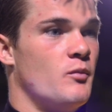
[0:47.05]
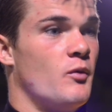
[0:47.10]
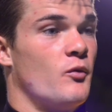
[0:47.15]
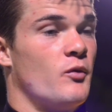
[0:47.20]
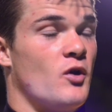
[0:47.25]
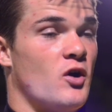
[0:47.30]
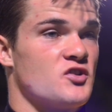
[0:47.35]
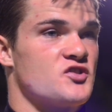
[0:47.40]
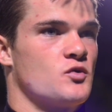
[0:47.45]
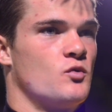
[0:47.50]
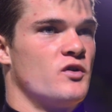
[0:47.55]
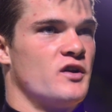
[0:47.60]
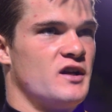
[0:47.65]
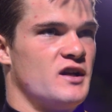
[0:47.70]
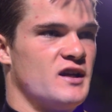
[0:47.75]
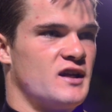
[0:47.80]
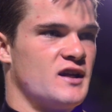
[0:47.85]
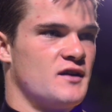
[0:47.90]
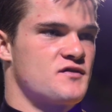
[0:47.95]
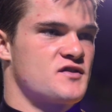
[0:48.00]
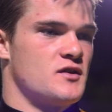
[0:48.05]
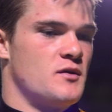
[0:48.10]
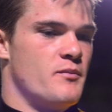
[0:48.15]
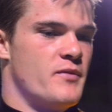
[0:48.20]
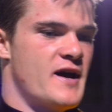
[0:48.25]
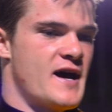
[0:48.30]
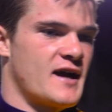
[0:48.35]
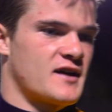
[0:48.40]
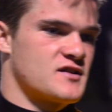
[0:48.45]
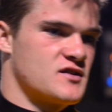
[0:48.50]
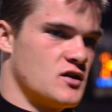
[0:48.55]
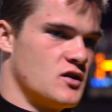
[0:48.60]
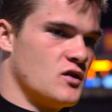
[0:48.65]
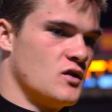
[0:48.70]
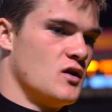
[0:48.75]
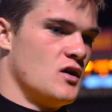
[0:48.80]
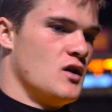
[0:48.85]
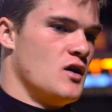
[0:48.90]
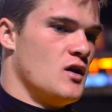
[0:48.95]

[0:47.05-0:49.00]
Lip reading: But we also wanted to give some back, so